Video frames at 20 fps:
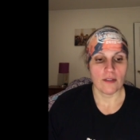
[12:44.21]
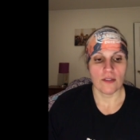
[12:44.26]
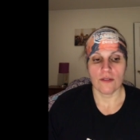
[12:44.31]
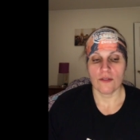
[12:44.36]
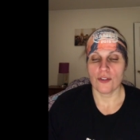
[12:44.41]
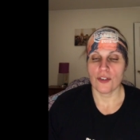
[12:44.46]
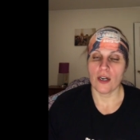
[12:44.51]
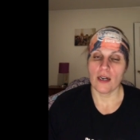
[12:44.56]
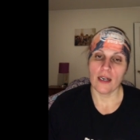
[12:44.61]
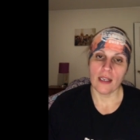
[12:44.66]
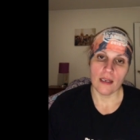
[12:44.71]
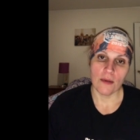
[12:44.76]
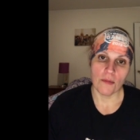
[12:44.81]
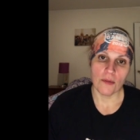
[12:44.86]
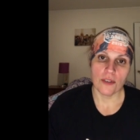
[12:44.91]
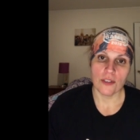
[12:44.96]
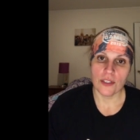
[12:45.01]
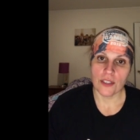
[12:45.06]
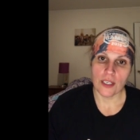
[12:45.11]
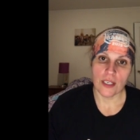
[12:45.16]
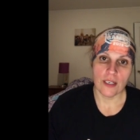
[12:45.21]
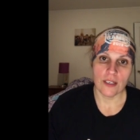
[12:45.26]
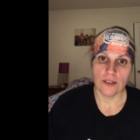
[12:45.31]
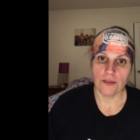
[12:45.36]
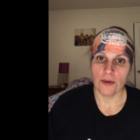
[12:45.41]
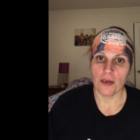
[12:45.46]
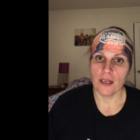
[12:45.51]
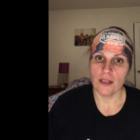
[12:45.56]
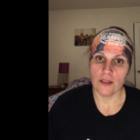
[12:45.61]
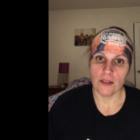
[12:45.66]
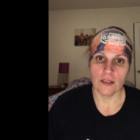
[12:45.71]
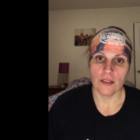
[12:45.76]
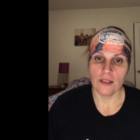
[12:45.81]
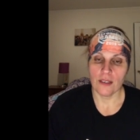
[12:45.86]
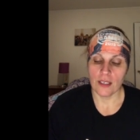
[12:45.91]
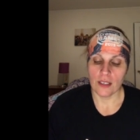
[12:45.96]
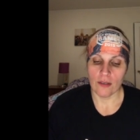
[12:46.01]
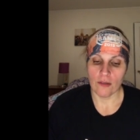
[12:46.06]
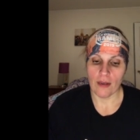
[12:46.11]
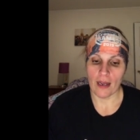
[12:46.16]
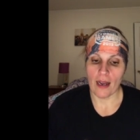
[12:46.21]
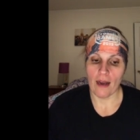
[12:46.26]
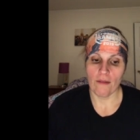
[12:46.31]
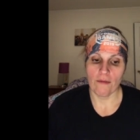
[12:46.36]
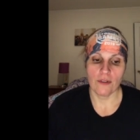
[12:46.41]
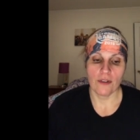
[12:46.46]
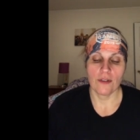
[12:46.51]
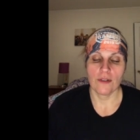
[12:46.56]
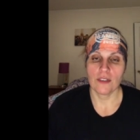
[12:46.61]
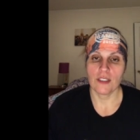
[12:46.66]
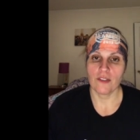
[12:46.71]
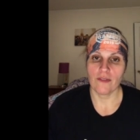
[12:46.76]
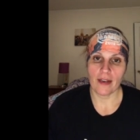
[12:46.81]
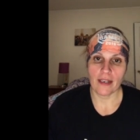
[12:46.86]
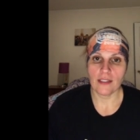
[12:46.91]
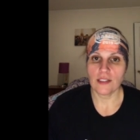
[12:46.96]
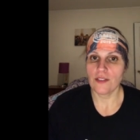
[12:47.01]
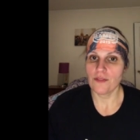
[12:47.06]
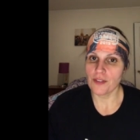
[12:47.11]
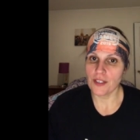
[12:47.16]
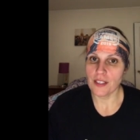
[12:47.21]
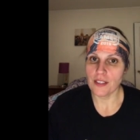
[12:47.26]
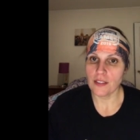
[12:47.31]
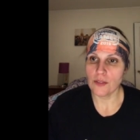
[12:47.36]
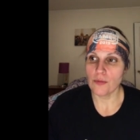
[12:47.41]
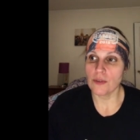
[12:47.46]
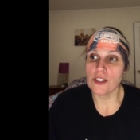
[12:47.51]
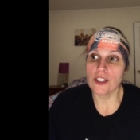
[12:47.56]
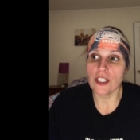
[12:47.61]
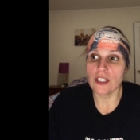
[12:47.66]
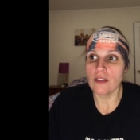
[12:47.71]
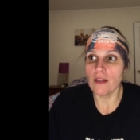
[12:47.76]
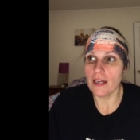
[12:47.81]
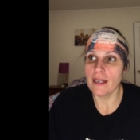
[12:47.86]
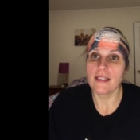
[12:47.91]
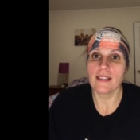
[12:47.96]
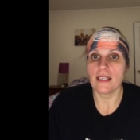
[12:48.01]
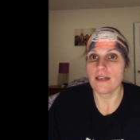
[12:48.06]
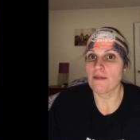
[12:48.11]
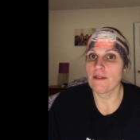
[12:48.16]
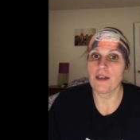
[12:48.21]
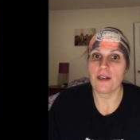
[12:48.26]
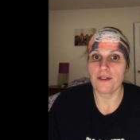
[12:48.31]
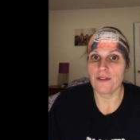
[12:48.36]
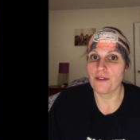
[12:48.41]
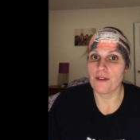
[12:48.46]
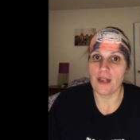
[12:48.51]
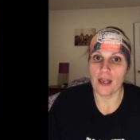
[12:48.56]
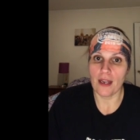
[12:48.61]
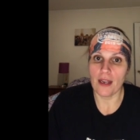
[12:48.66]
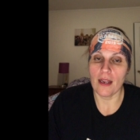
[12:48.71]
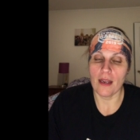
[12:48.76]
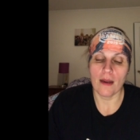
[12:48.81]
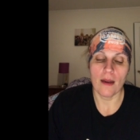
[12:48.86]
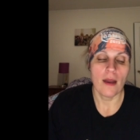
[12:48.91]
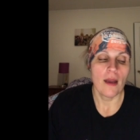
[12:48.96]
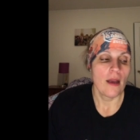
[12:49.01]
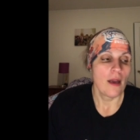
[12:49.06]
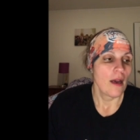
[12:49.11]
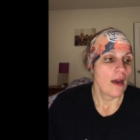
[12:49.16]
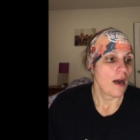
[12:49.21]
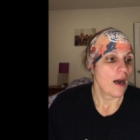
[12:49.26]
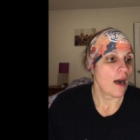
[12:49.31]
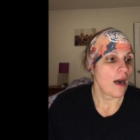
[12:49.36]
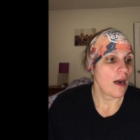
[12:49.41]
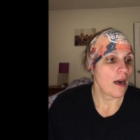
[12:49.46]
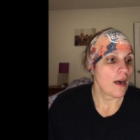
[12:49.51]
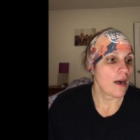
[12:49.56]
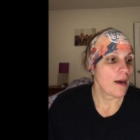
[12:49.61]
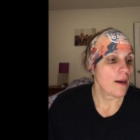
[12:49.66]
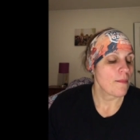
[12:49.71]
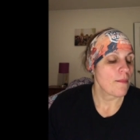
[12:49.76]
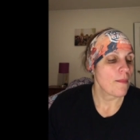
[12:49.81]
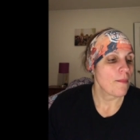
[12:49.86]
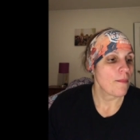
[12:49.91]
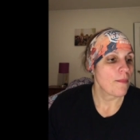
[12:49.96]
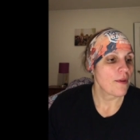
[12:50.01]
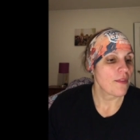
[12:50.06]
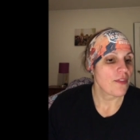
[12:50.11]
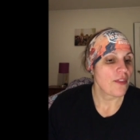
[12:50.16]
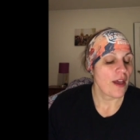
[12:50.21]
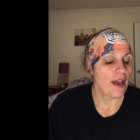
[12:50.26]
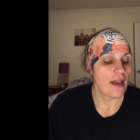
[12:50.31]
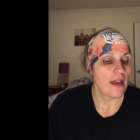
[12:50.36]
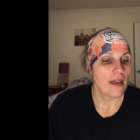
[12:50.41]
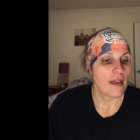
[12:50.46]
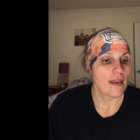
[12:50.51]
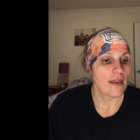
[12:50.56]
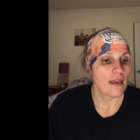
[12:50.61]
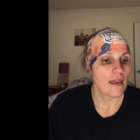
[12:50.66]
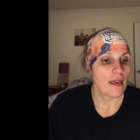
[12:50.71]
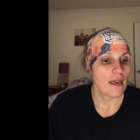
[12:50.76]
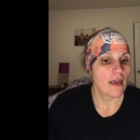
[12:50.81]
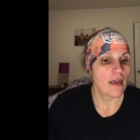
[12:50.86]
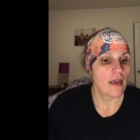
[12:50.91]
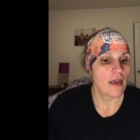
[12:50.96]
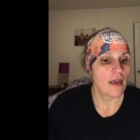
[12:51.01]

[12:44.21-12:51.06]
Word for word: So I was trying to get him to just eat his regular, you know, cat food, his fancy feast, which he likes every other day. Um, but then